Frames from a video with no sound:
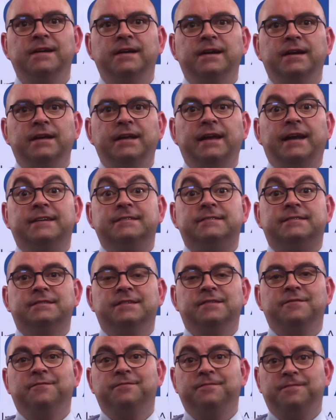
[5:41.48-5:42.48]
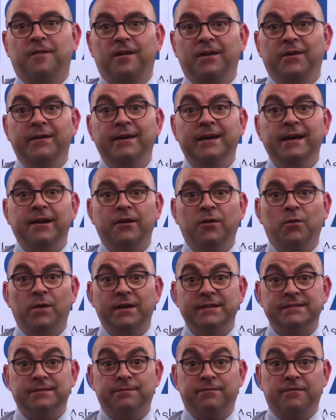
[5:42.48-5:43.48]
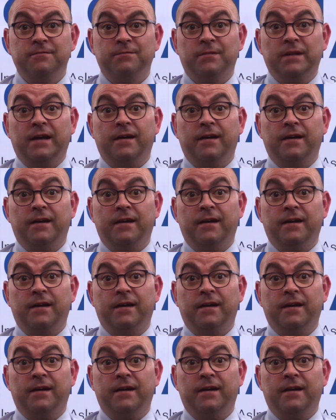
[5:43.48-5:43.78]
Yes, following a request from